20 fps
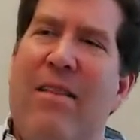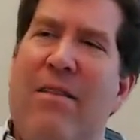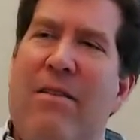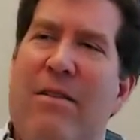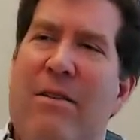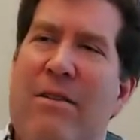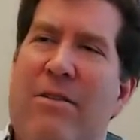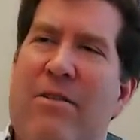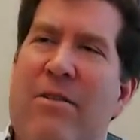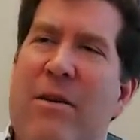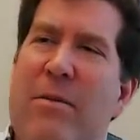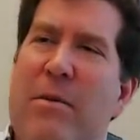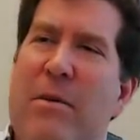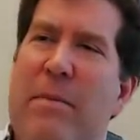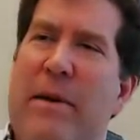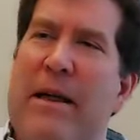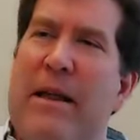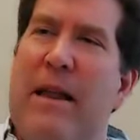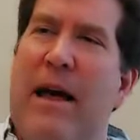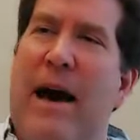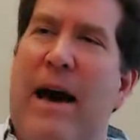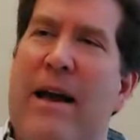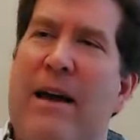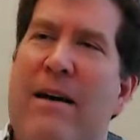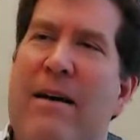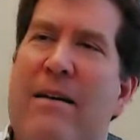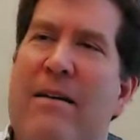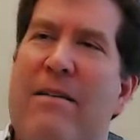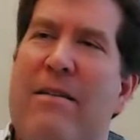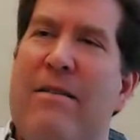There seem to be a lot
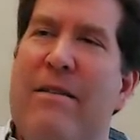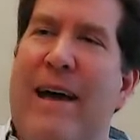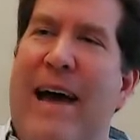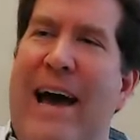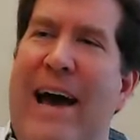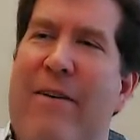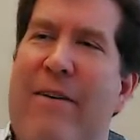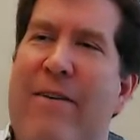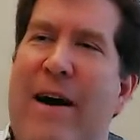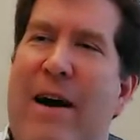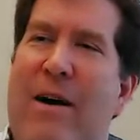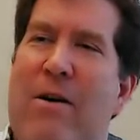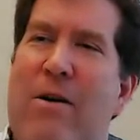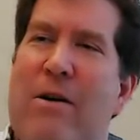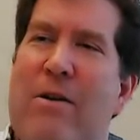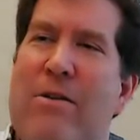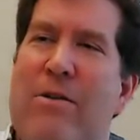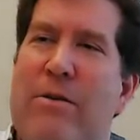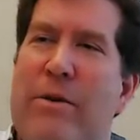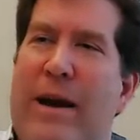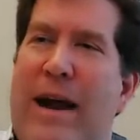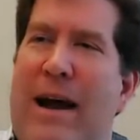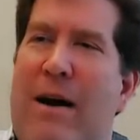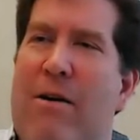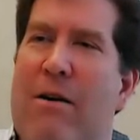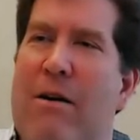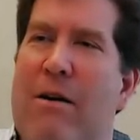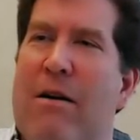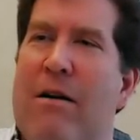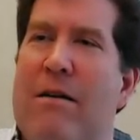of half hour to an
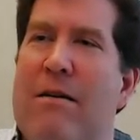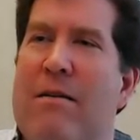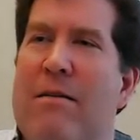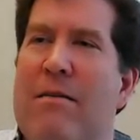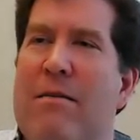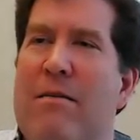hour